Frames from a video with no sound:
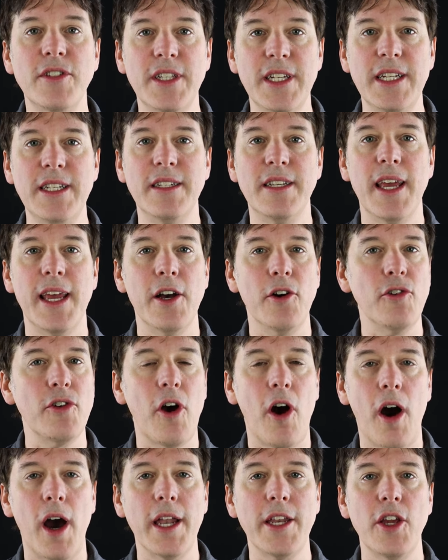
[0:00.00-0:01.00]
detailed
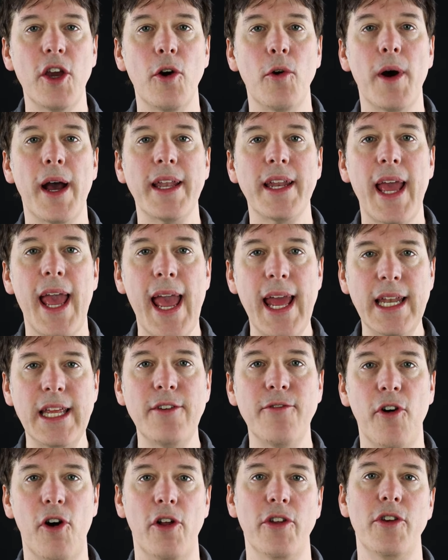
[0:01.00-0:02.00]
audio at
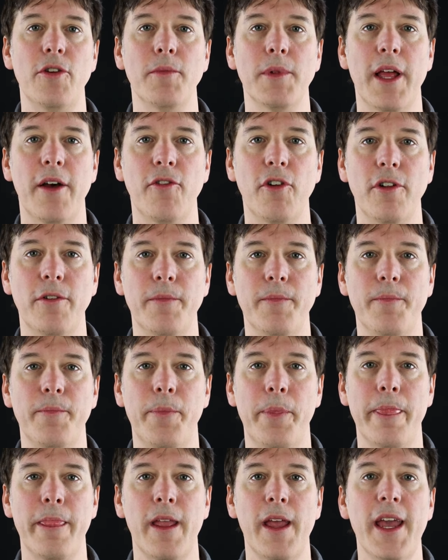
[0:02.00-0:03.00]
any volume level.
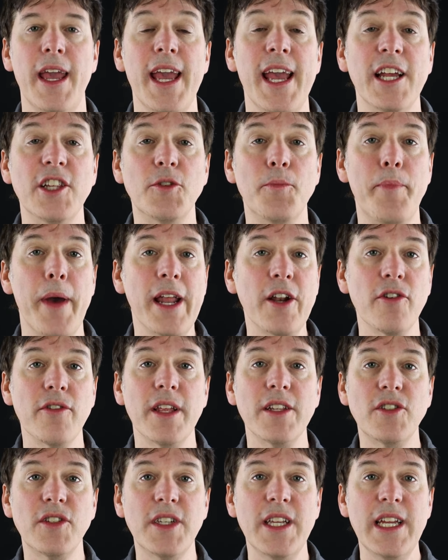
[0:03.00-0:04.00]
It's better
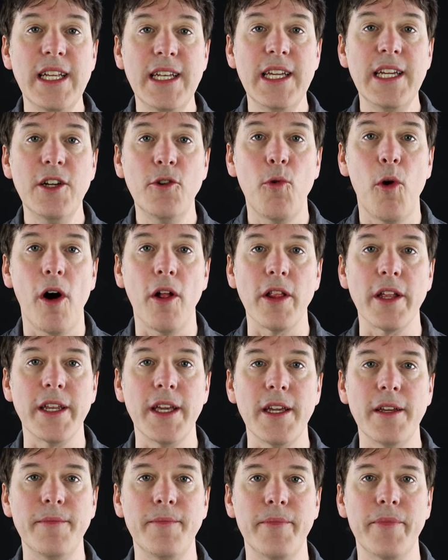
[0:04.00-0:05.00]
than CD
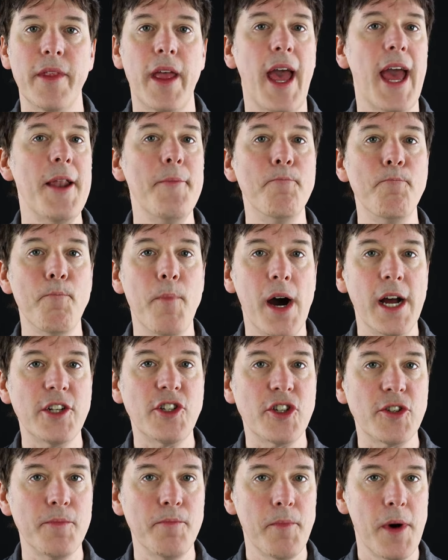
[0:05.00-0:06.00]
quality, and
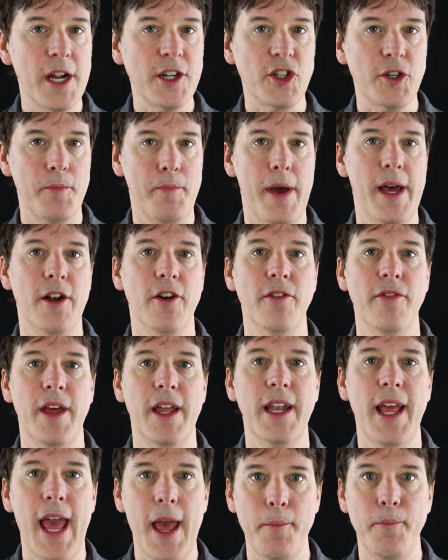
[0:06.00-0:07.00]
much, much better
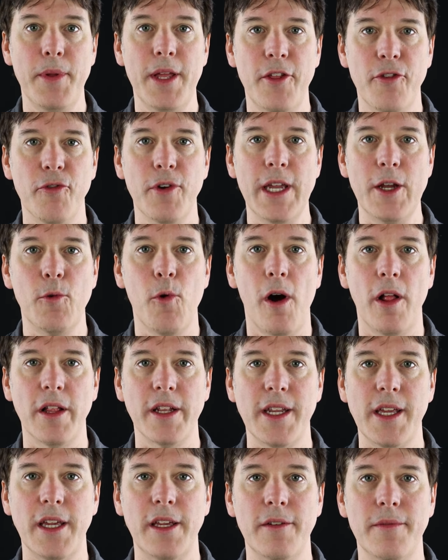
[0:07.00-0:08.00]
than MP3
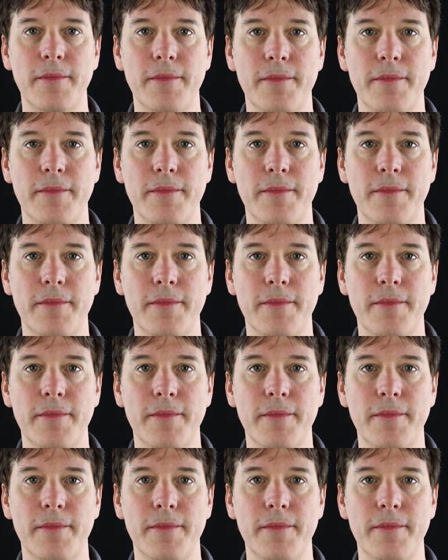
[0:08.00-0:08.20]
quality.